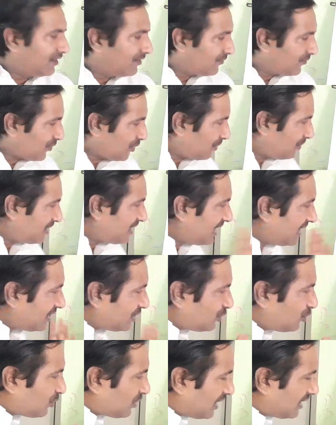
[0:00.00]
From here
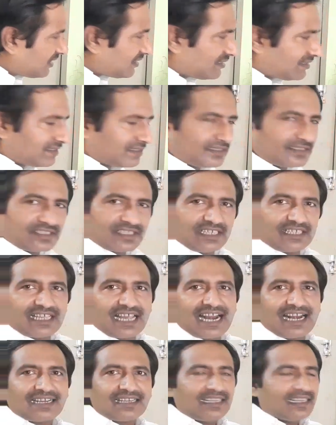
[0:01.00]
you can say
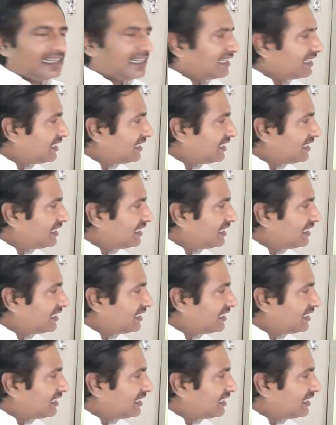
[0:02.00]
that